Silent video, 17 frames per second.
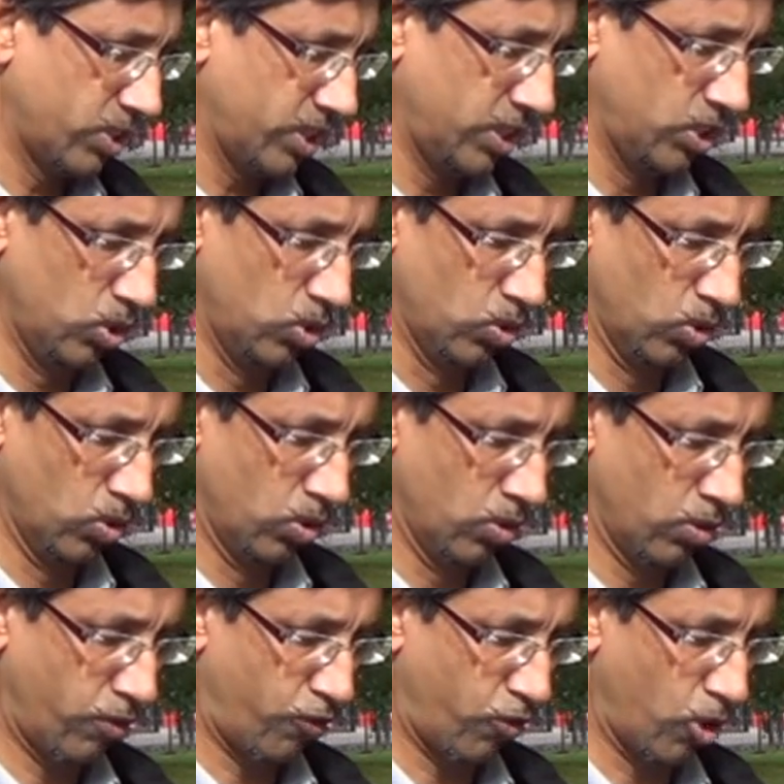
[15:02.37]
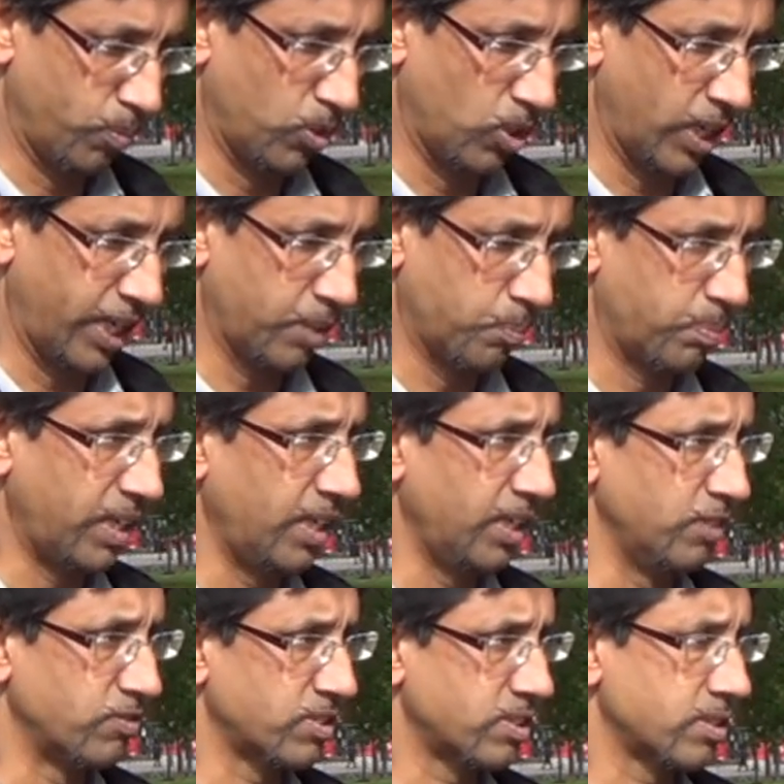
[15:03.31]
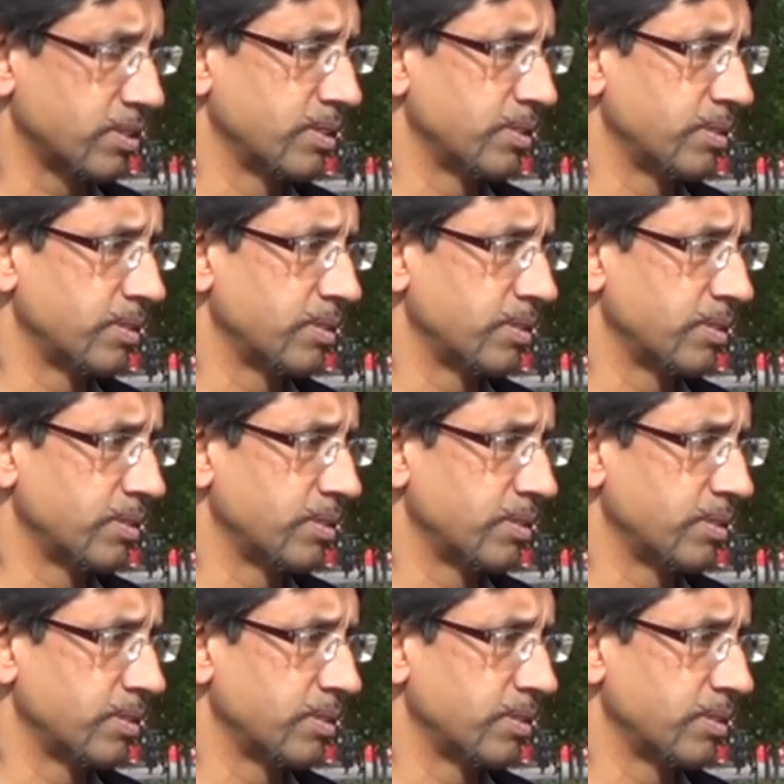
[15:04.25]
did you formulate beliefs?